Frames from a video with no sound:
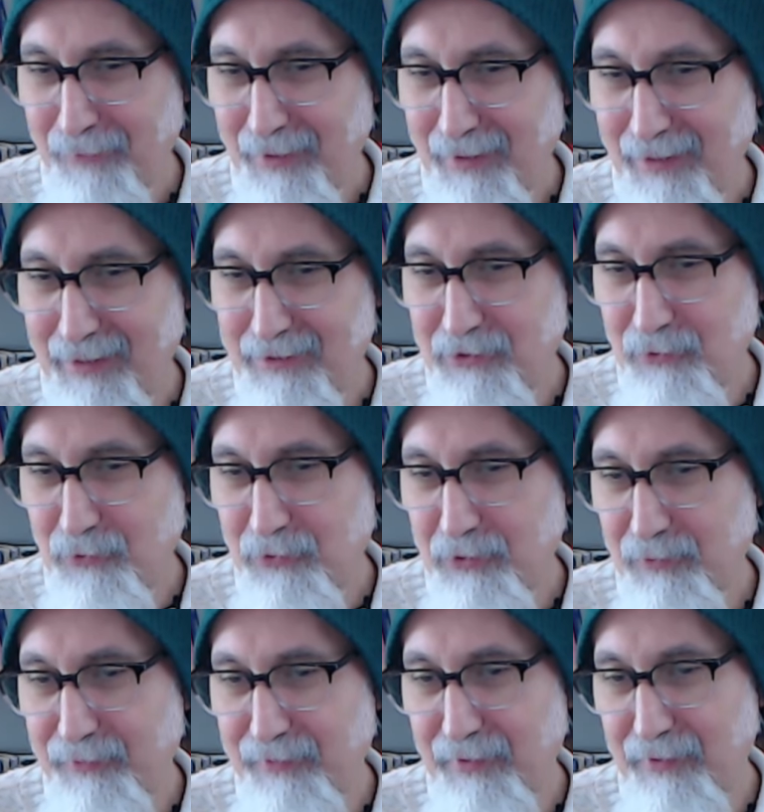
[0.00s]
Antisocial
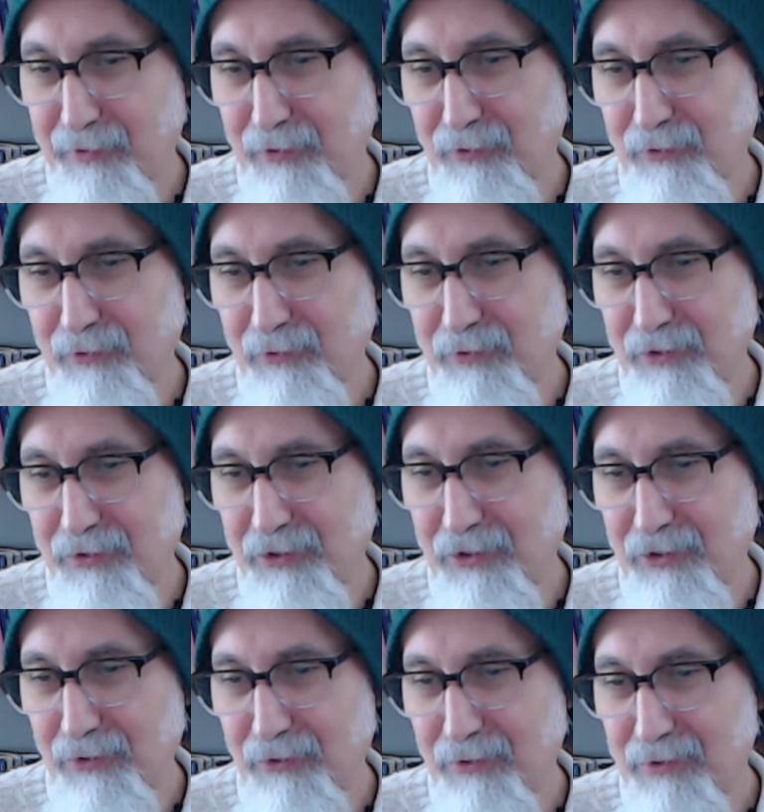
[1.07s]
behavior. Conclusion:
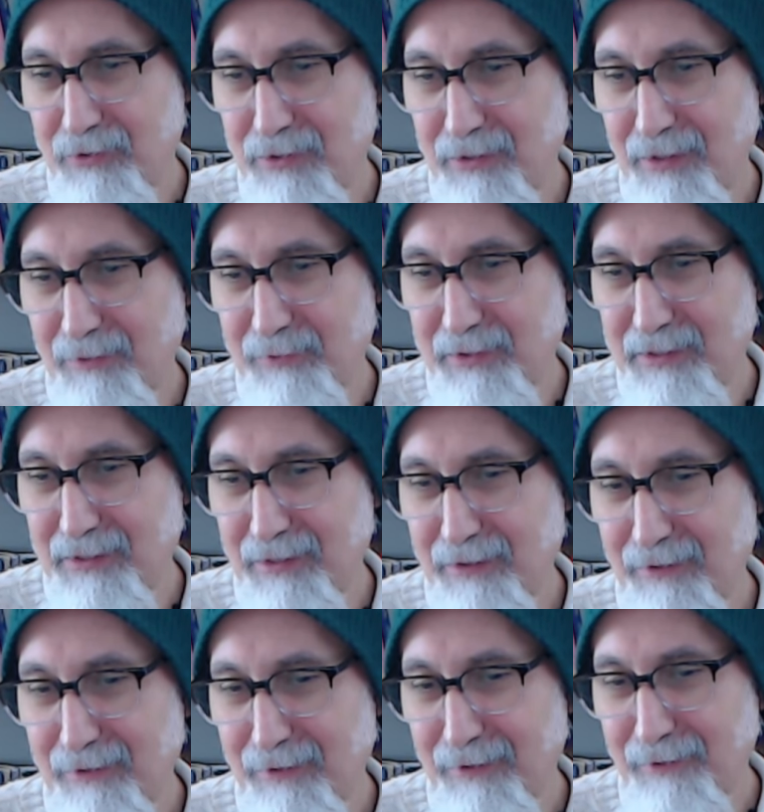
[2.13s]
Chicho, stop the
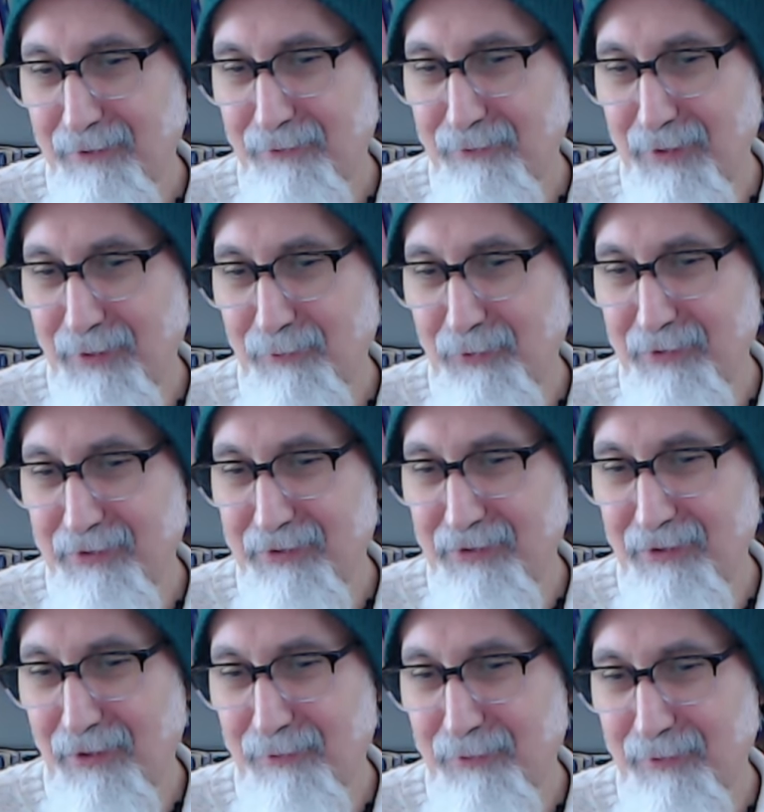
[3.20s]
steal. Rumble is
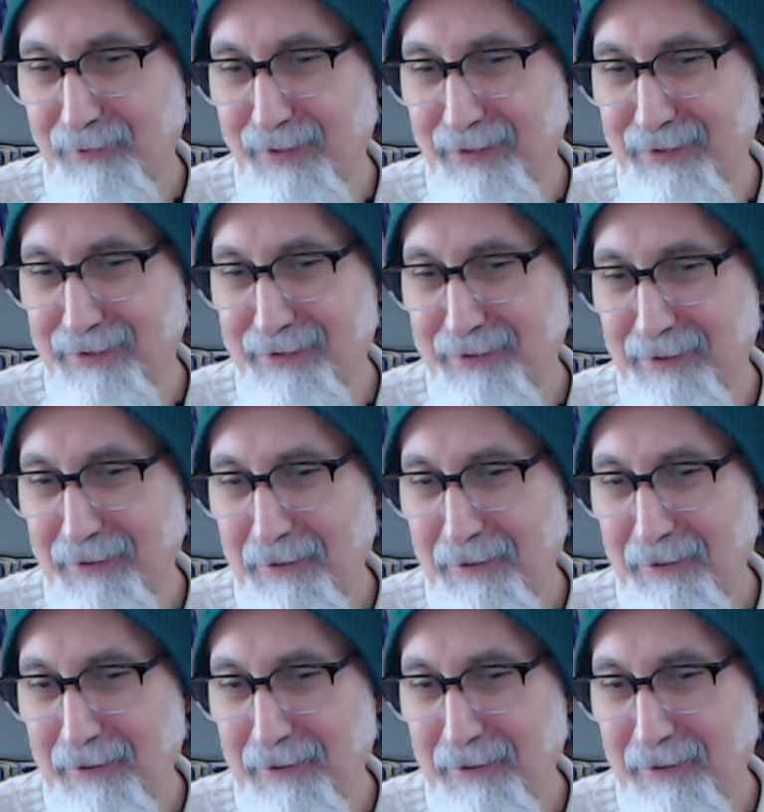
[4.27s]
compromised.